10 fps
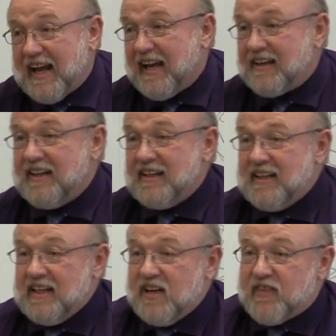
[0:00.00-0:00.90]
that
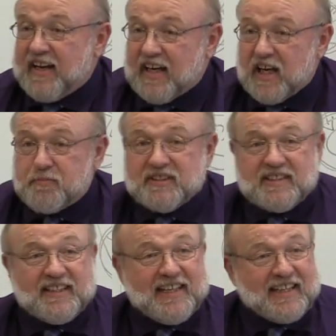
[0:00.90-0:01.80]
if I got up and
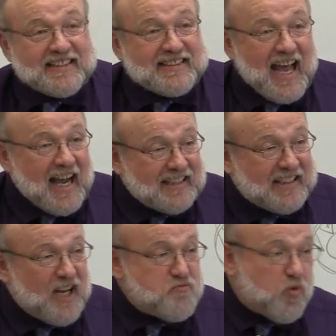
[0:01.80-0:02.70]
said the exact
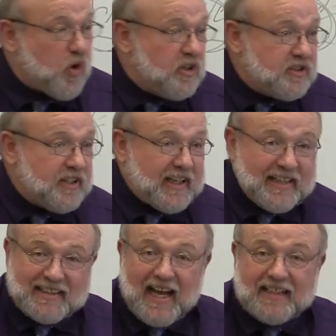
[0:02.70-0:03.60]
same words to the
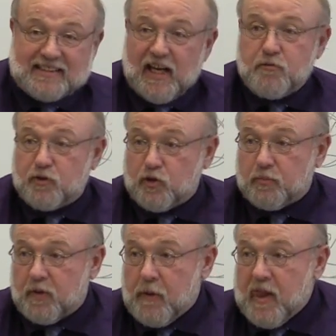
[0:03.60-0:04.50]
exact same
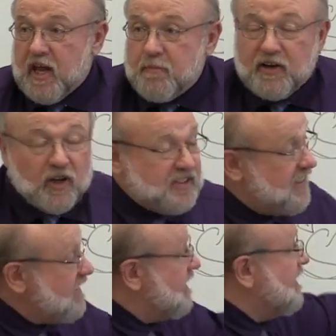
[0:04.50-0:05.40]
group, because
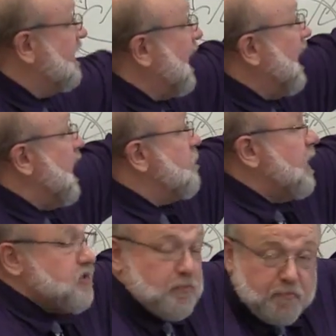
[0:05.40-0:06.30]
this is the
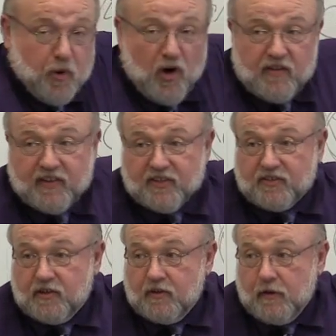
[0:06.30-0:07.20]
dynamic part of
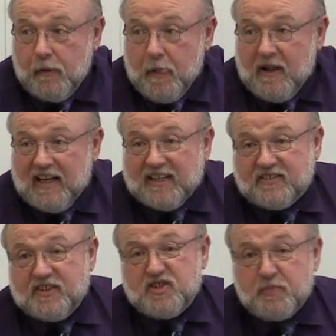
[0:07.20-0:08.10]
this. It's
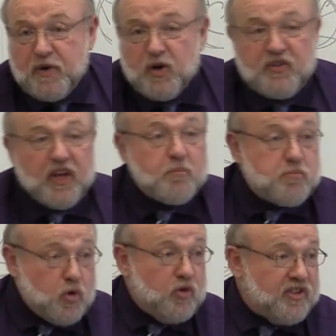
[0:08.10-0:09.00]
the Spirit that
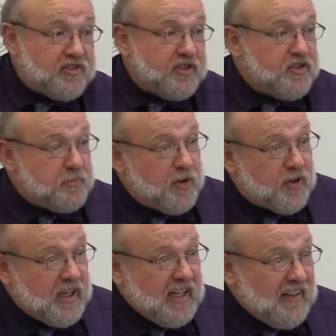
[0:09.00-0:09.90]
moves. It's the
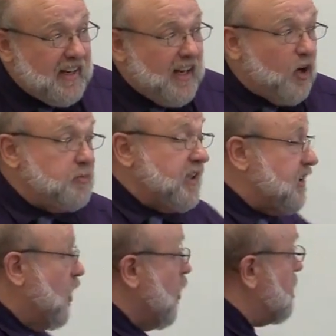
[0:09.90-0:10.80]
Spirit that helps
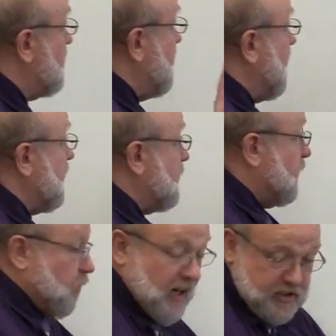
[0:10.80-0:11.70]
it go a particular
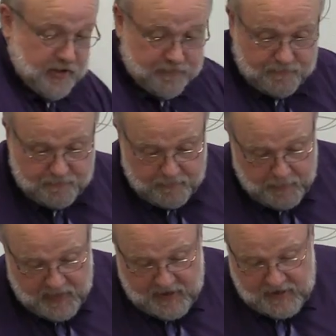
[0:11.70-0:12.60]
direction.
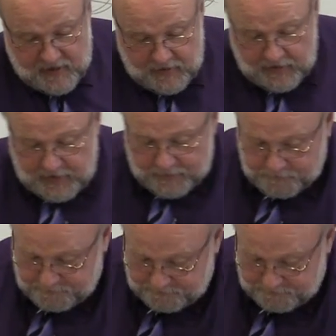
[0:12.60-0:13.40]
I